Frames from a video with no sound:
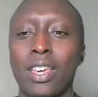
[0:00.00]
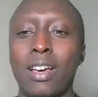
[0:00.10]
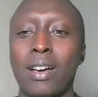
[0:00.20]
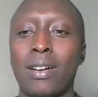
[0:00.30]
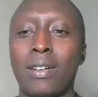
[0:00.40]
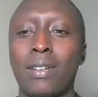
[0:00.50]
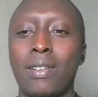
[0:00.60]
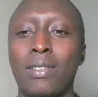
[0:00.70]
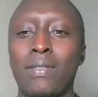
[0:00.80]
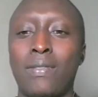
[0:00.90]

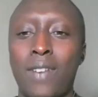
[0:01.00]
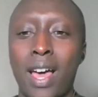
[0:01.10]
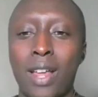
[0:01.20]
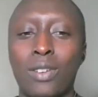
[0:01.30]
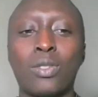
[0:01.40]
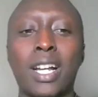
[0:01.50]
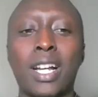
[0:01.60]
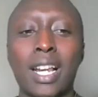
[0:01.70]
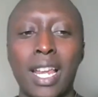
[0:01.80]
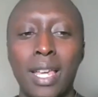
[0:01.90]
VALR also
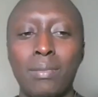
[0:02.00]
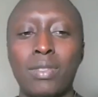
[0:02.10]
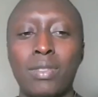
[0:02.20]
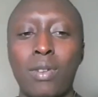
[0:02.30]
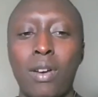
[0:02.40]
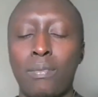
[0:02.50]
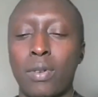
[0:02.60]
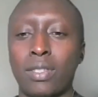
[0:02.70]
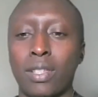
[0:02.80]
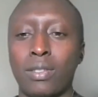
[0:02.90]
claims to have
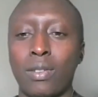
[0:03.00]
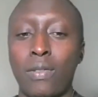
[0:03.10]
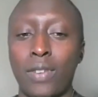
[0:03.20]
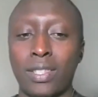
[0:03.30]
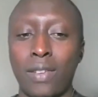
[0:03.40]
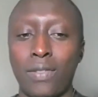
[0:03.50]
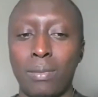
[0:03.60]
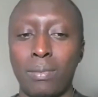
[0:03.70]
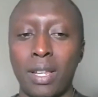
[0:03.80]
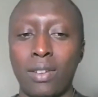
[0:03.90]
processed over
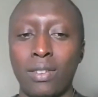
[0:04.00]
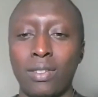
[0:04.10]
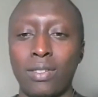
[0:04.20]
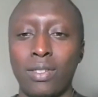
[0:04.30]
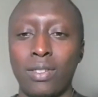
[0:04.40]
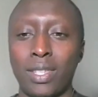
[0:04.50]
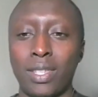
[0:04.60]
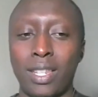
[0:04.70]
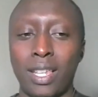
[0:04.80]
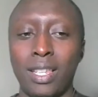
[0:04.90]
7 billion
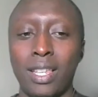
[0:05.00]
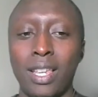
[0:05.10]
USD